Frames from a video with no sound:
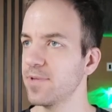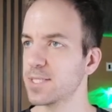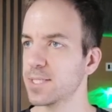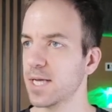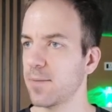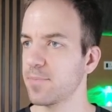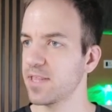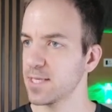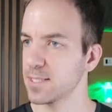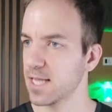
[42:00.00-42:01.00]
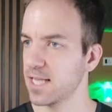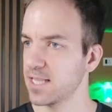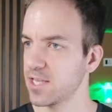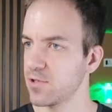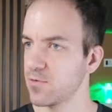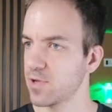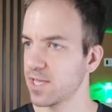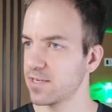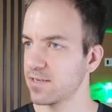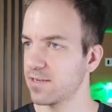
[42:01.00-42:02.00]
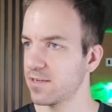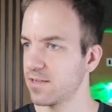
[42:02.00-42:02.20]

me just copy this, and then you can,